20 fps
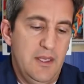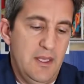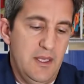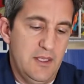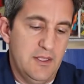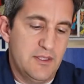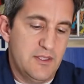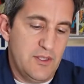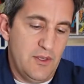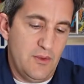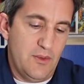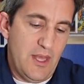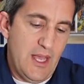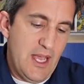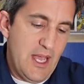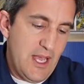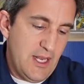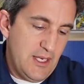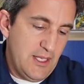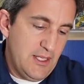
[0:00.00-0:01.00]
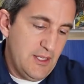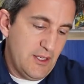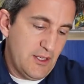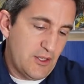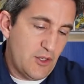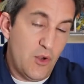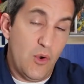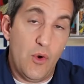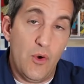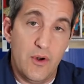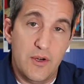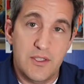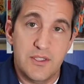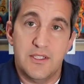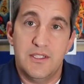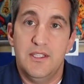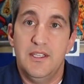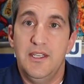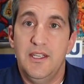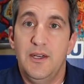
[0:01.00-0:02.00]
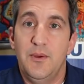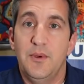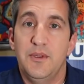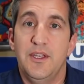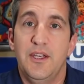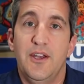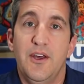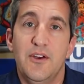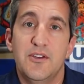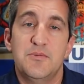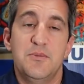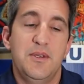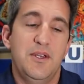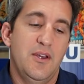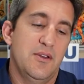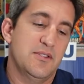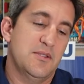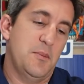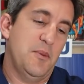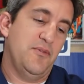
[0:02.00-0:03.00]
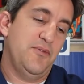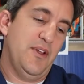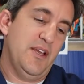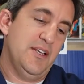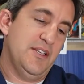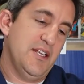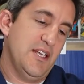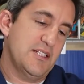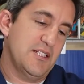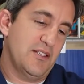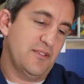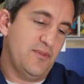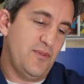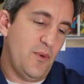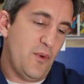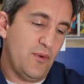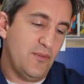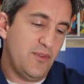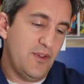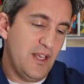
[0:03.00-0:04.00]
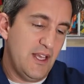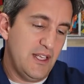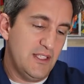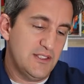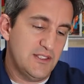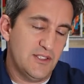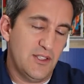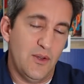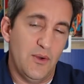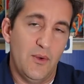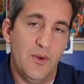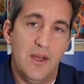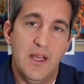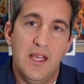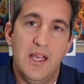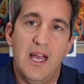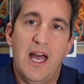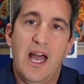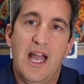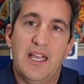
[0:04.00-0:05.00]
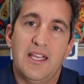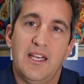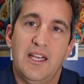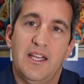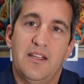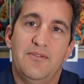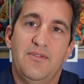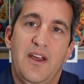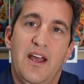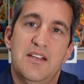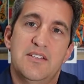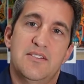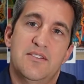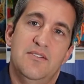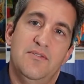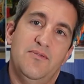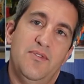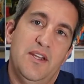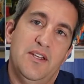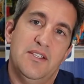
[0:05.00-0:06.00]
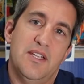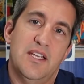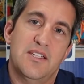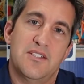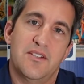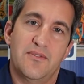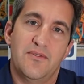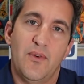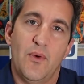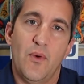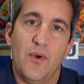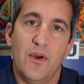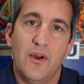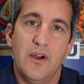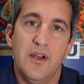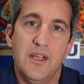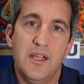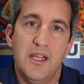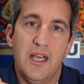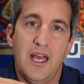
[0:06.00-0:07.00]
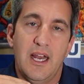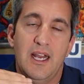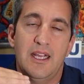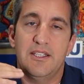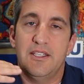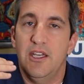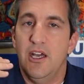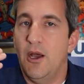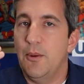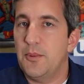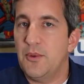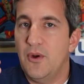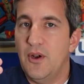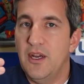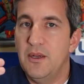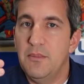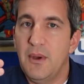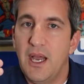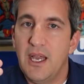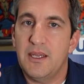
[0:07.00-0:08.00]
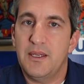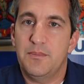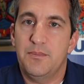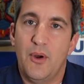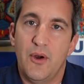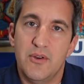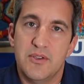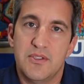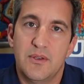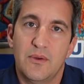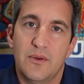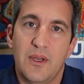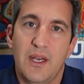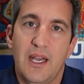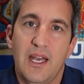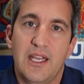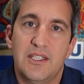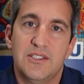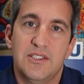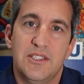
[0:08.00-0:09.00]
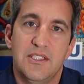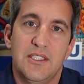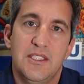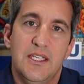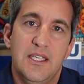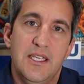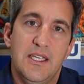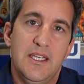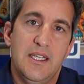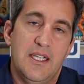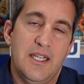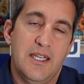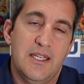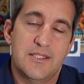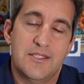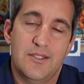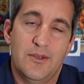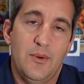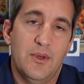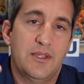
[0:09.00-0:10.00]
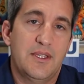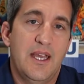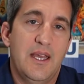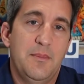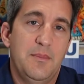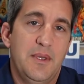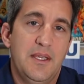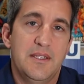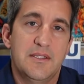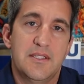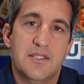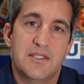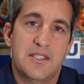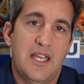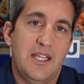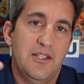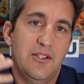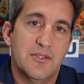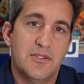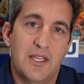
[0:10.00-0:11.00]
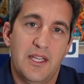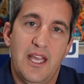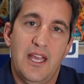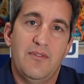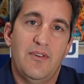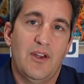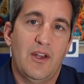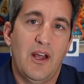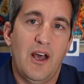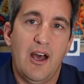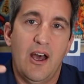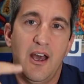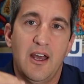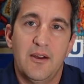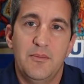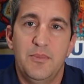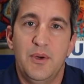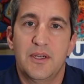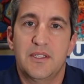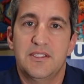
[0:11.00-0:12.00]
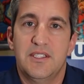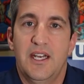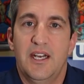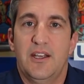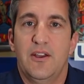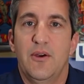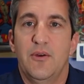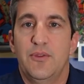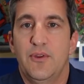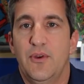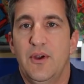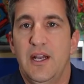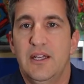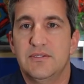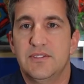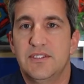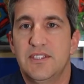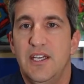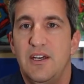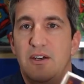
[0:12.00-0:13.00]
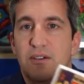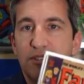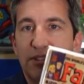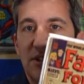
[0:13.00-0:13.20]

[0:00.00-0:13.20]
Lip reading: And so that, and then of course, anyone that knows me knows I'm a Fantastic Four fan, so I collect Fantastic Four. I like to upgrade my personal collection, and so what that means is I usually have a lot of books that I go through and I'll sell.